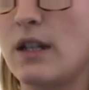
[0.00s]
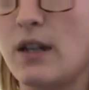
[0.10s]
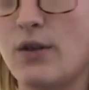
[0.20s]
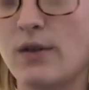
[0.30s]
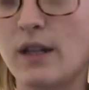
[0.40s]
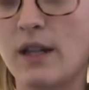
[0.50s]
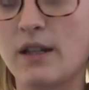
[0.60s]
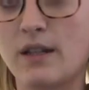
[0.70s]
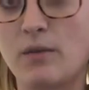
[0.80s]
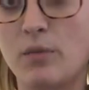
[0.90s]
to use
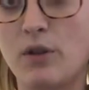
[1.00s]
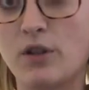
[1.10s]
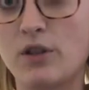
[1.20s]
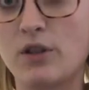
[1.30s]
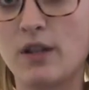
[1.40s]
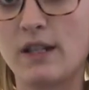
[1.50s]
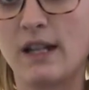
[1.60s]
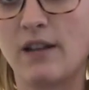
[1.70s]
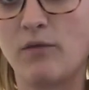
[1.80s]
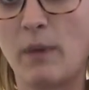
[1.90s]
this to push the
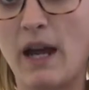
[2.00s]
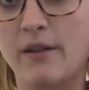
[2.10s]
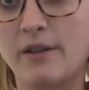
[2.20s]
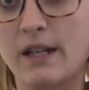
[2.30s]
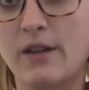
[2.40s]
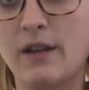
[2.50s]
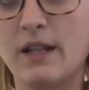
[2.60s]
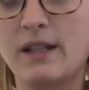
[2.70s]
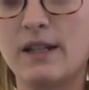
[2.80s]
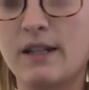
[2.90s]
set of paddles out
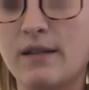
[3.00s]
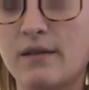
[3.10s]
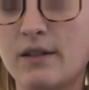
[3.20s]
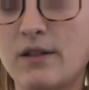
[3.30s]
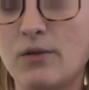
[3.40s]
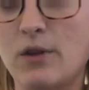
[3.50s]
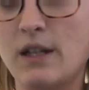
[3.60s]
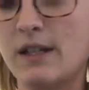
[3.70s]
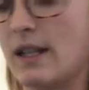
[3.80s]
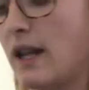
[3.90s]
that's stored
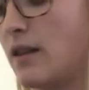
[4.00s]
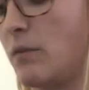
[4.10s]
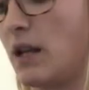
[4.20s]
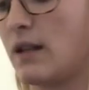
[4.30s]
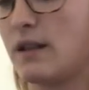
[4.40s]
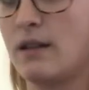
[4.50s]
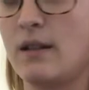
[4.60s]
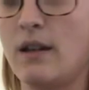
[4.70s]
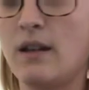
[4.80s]
inside the base.